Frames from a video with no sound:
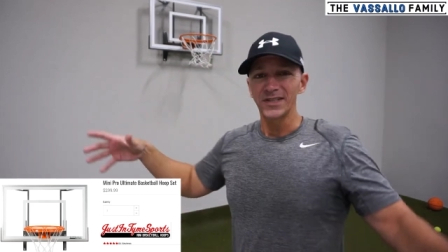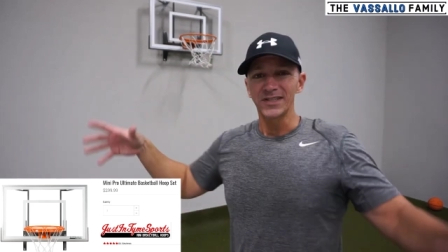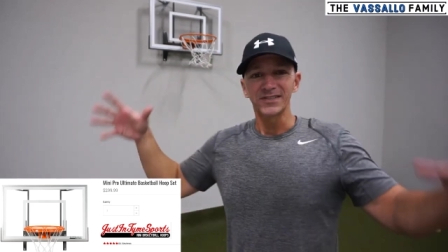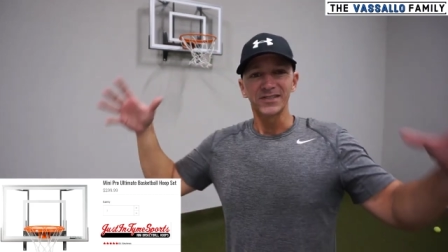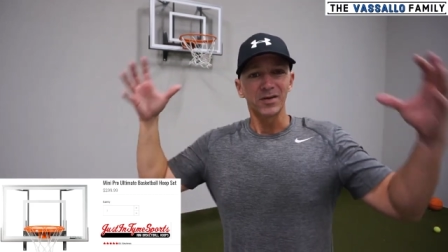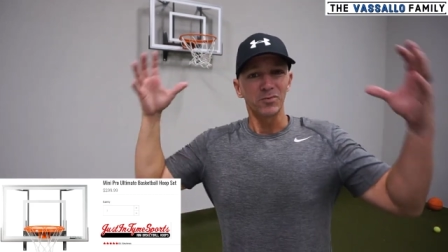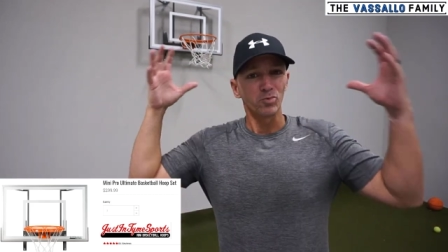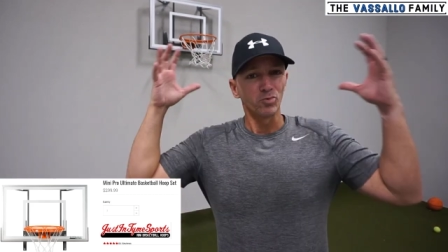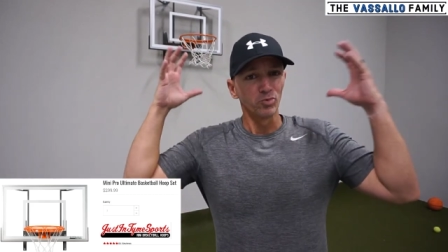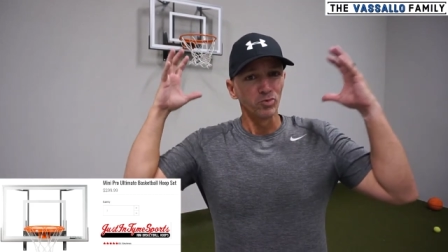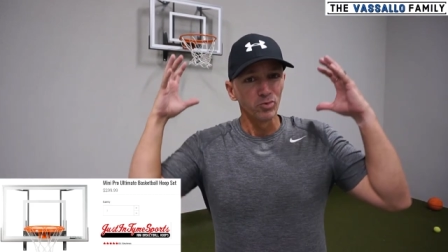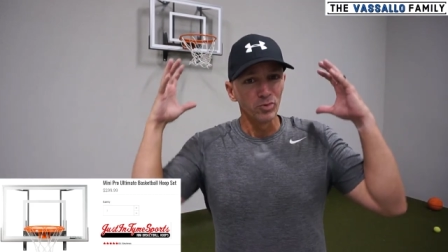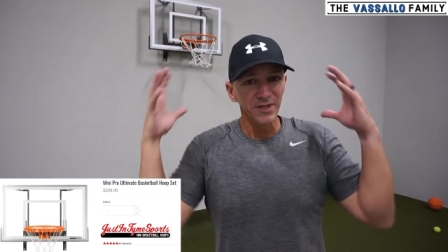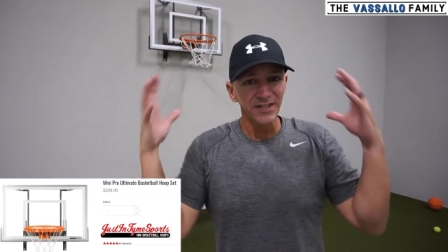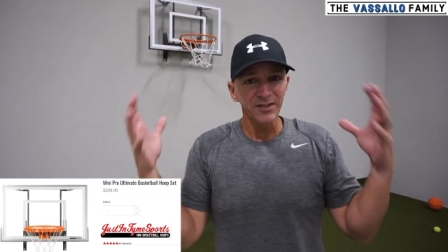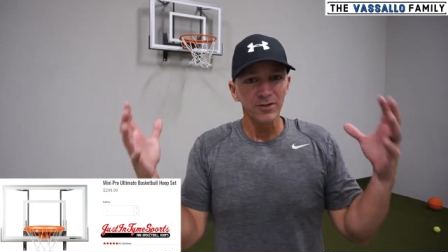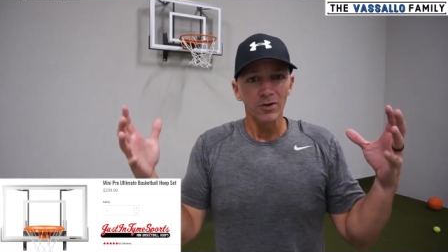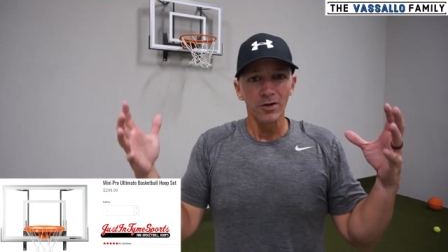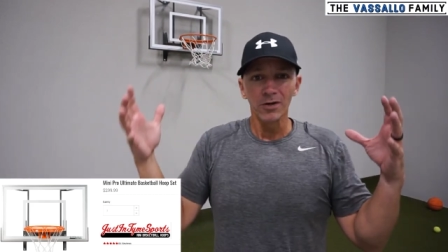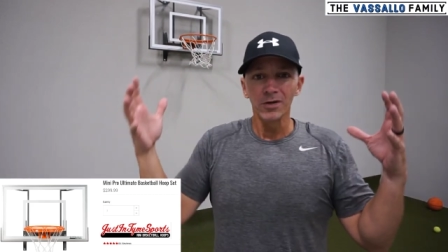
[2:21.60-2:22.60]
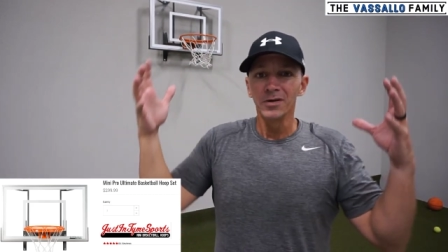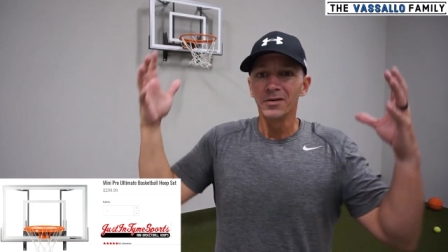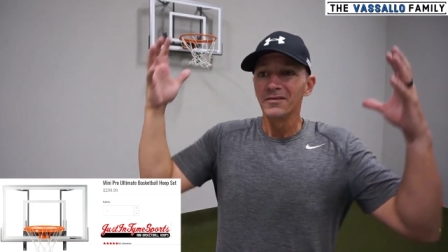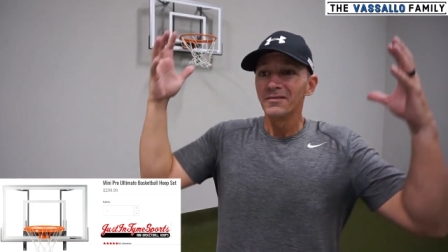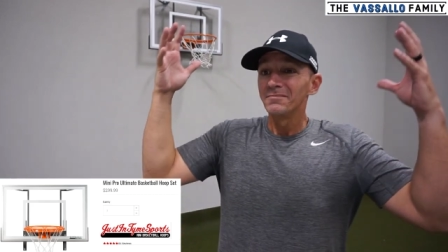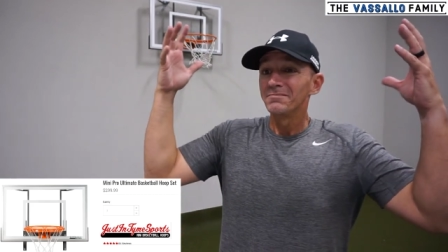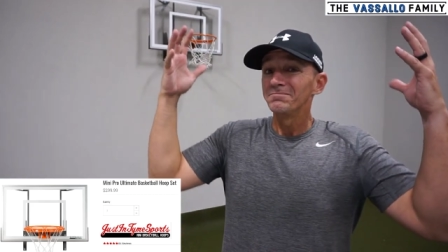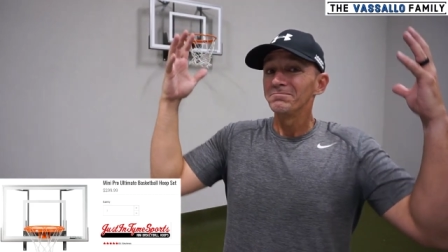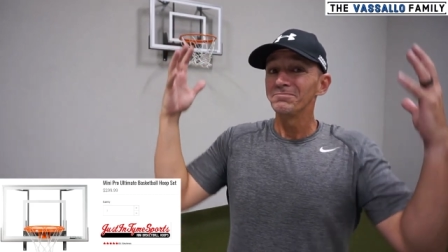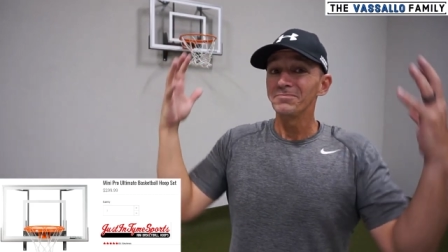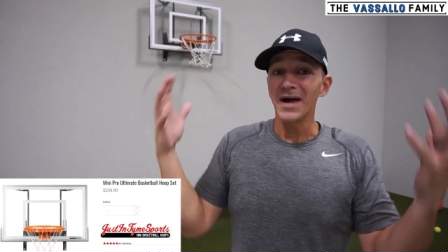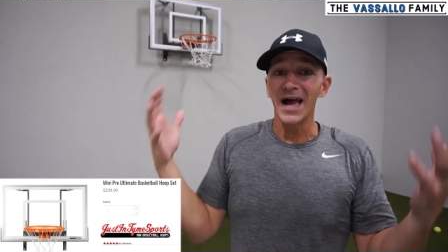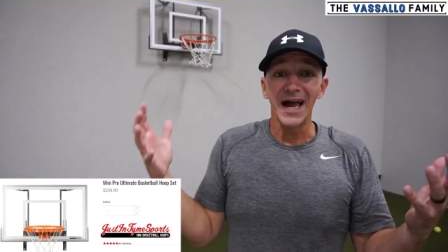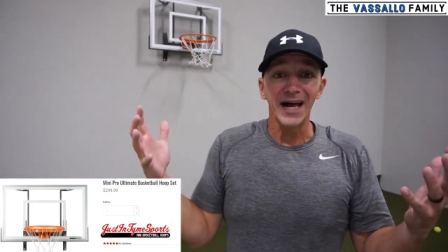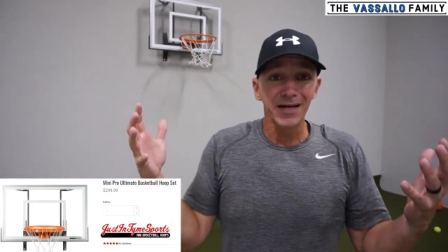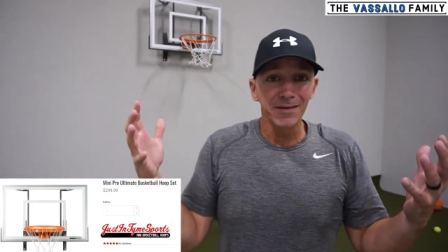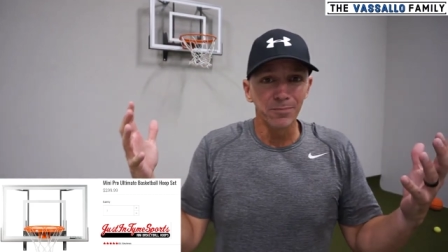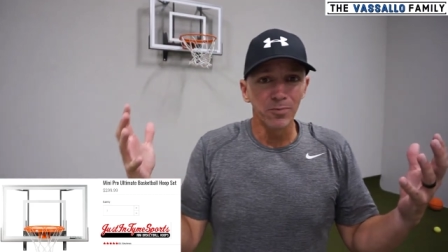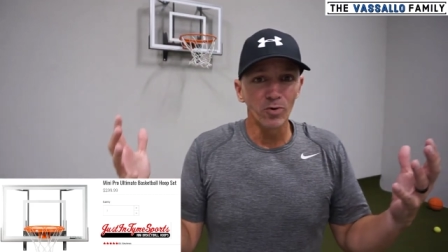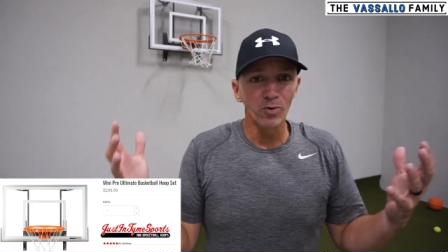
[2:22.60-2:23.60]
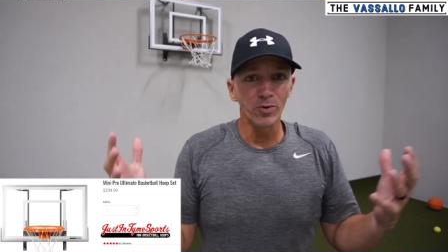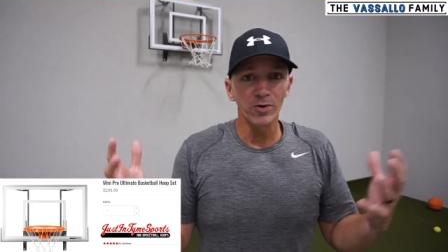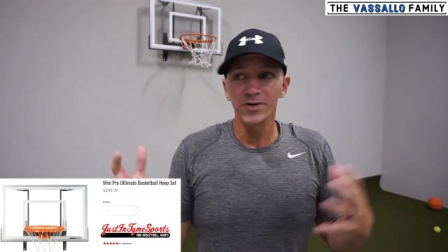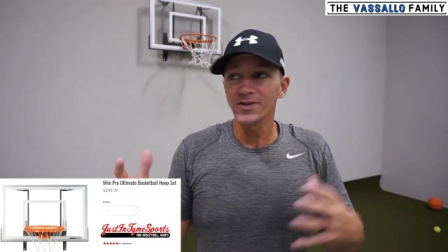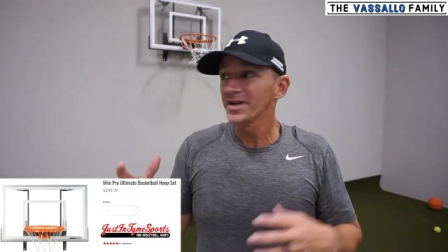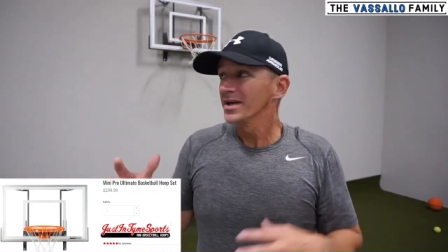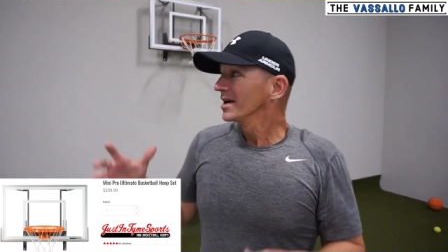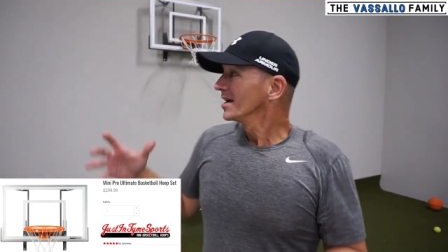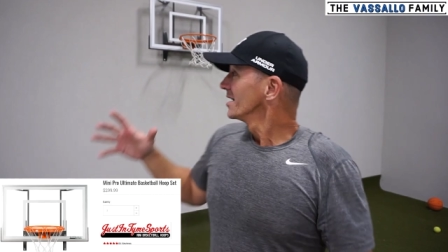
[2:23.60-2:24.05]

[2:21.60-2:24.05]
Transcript: is a real backboard.